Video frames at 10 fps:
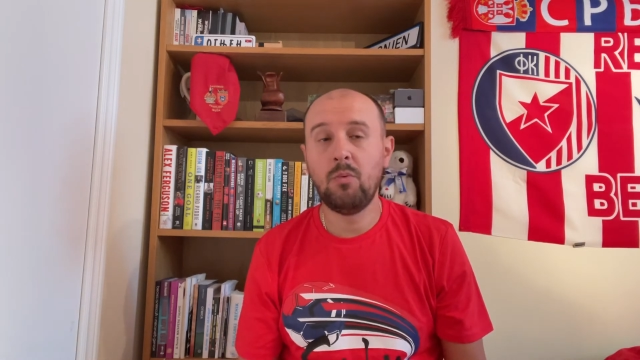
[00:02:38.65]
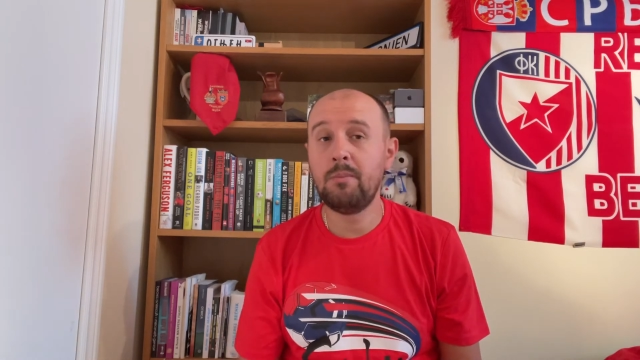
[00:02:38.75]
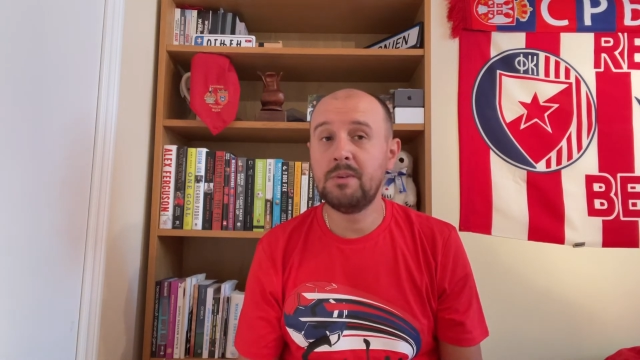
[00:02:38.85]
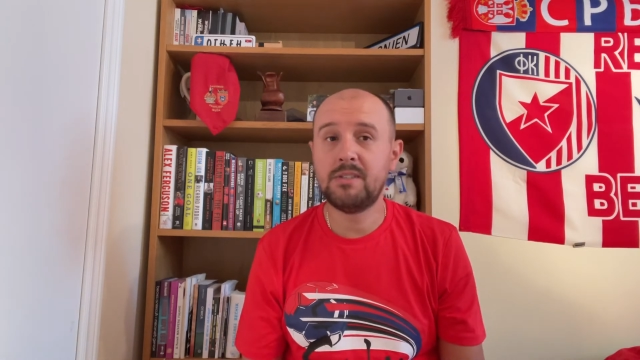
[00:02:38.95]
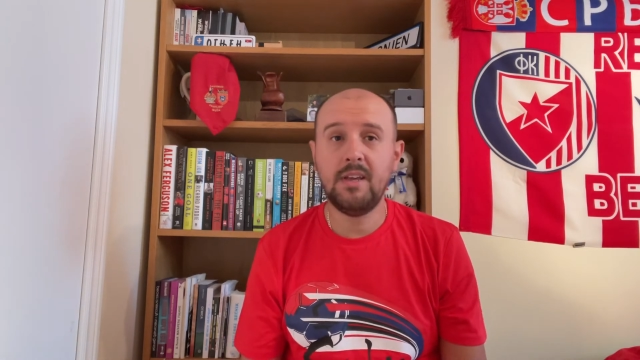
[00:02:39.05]

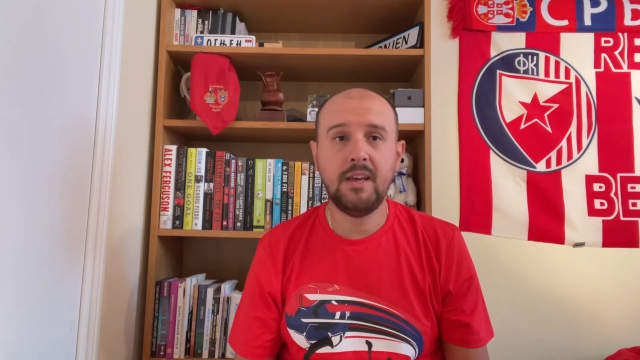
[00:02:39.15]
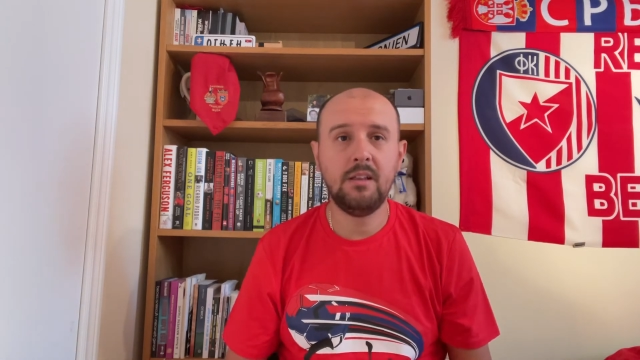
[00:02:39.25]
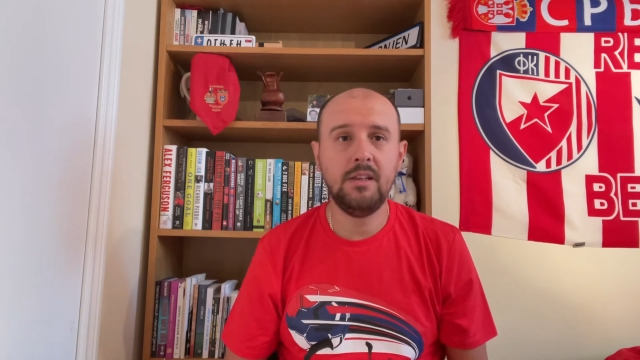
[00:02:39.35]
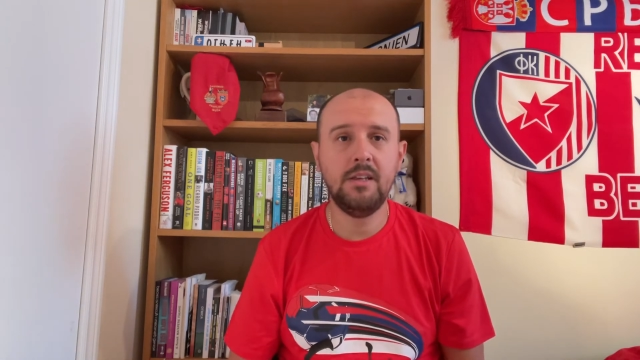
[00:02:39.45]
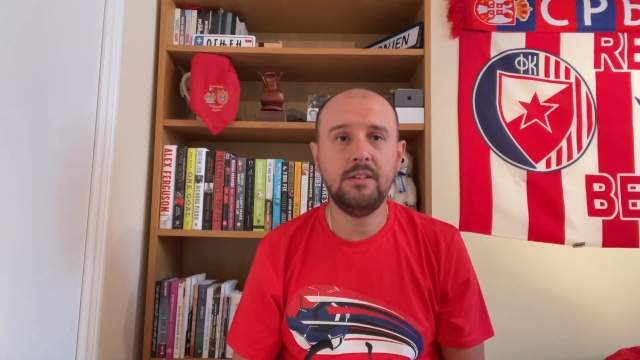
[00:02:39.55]
one mistake
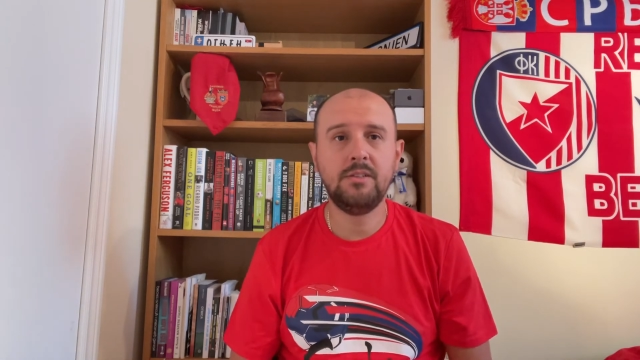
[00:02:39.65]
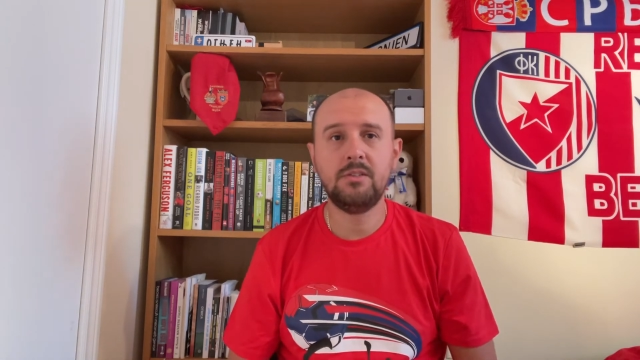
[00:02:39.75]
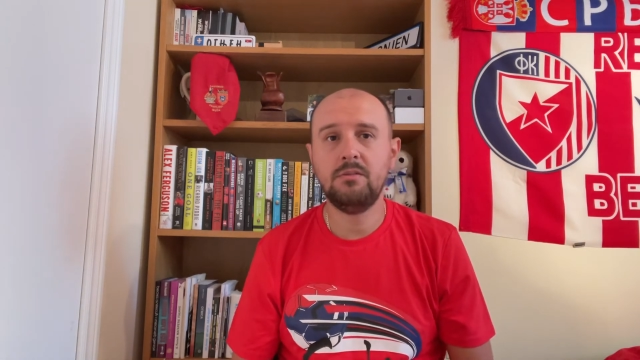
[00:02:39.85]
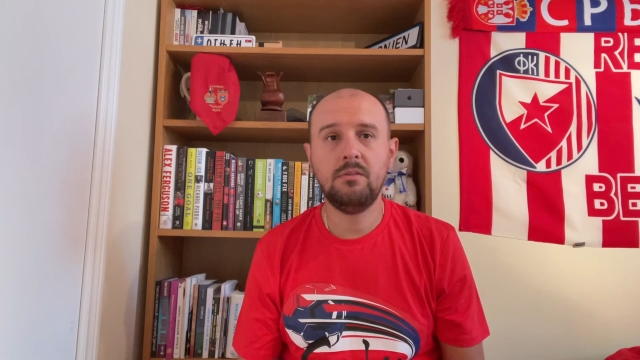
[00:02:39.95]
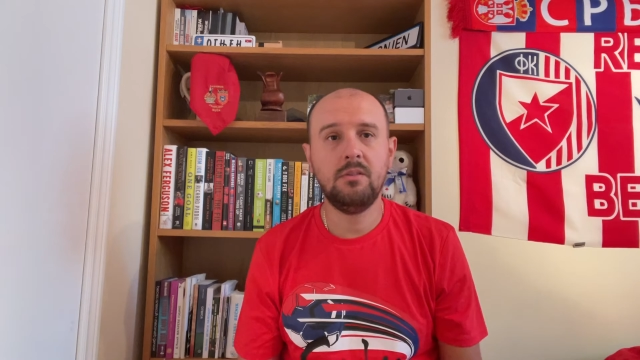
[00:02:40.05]

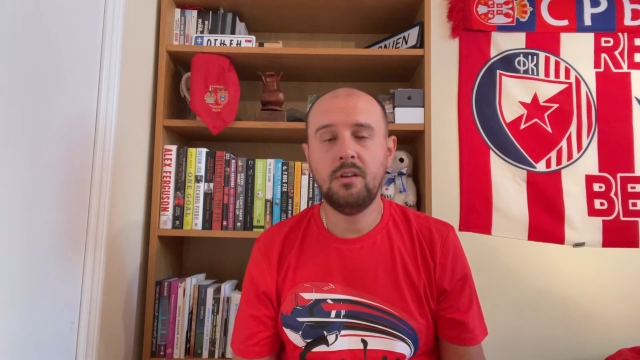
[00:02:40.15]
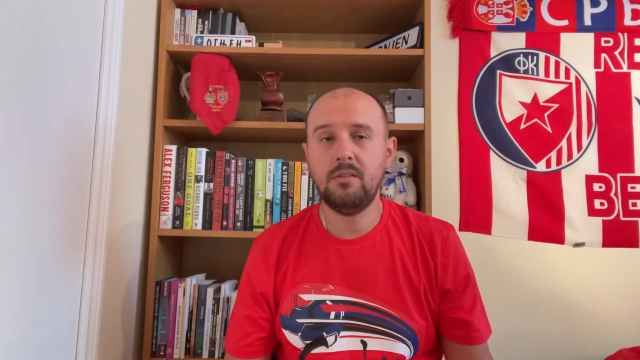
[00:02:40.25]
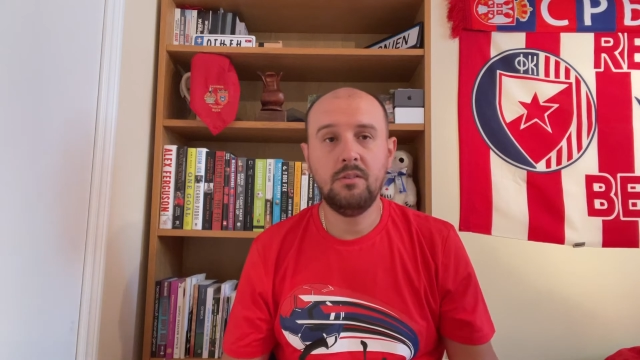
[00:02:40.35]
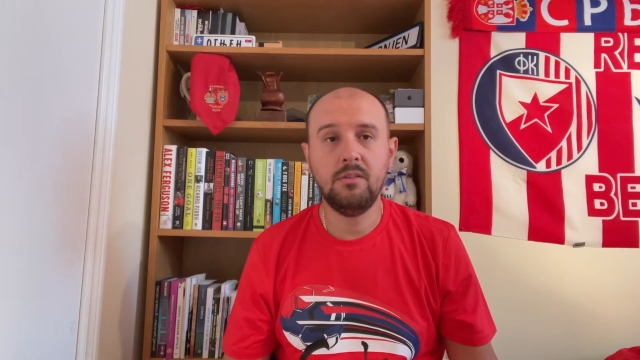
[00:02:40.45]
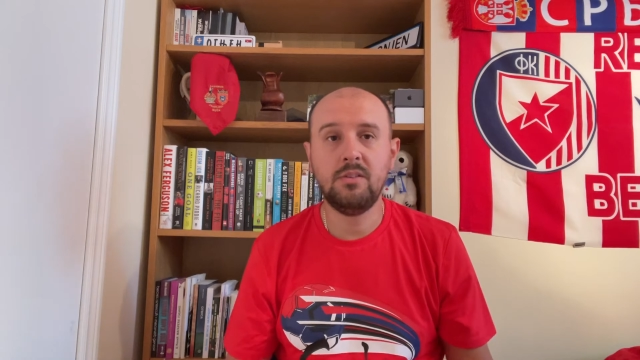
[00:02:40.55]
leads uh,
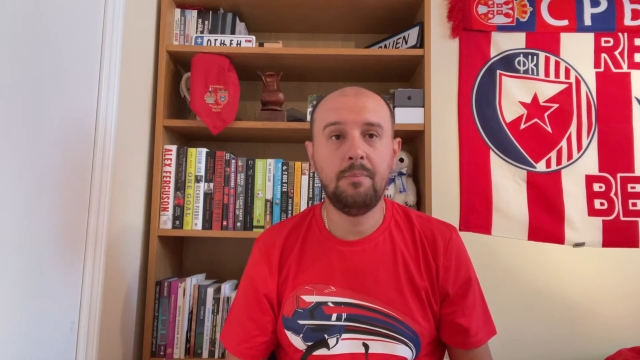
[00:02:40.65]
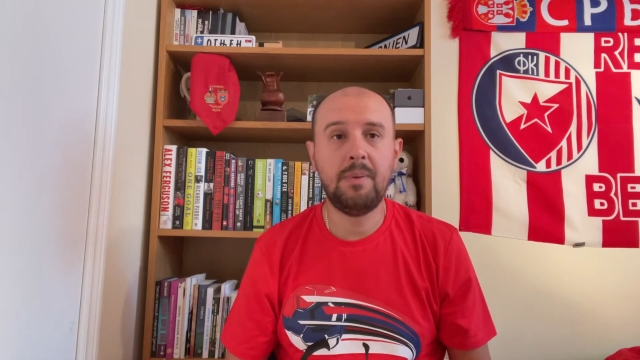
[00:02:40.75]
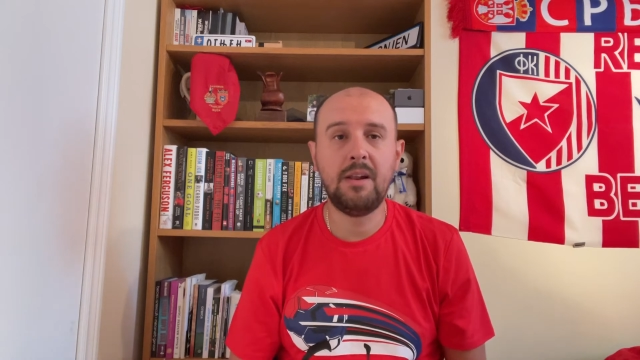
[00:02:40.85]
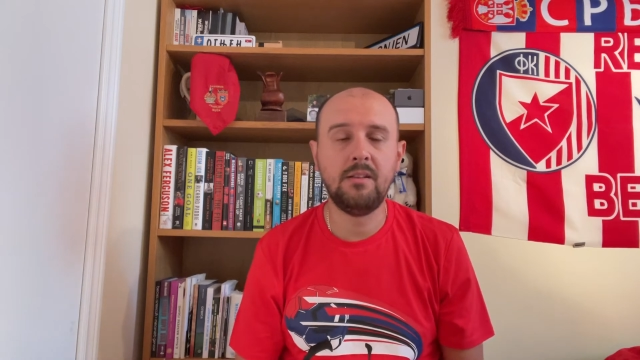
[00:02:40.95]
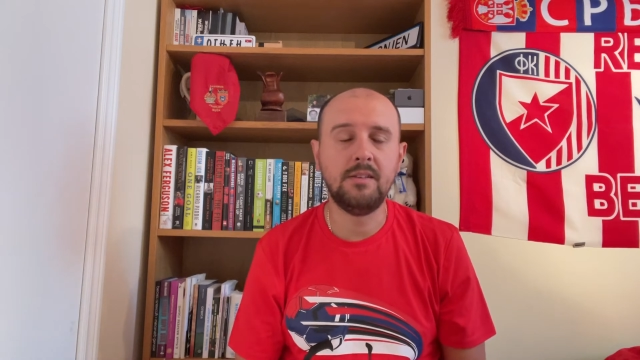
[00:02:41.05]
to a
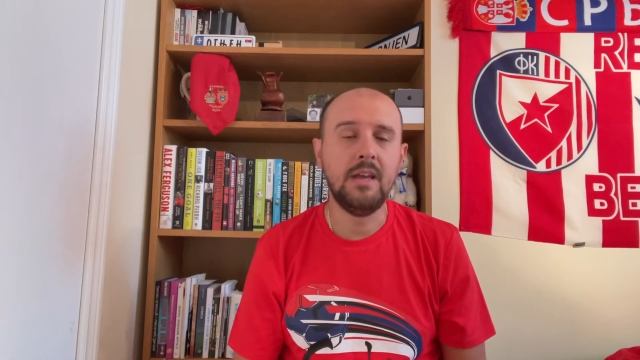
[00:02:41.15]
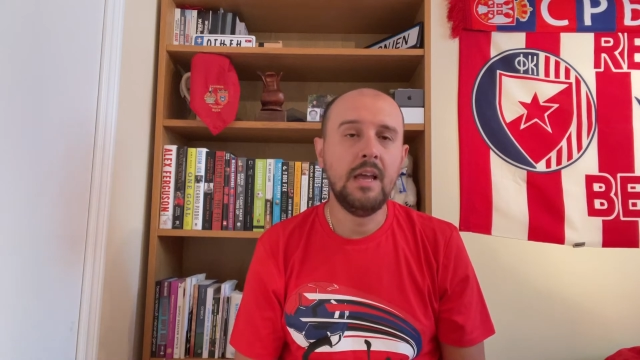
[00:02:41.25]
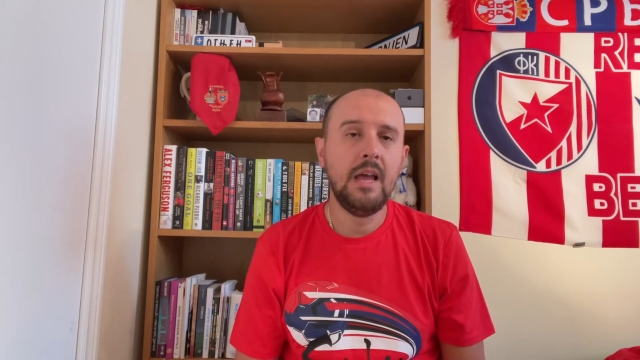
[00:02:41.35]
penalty.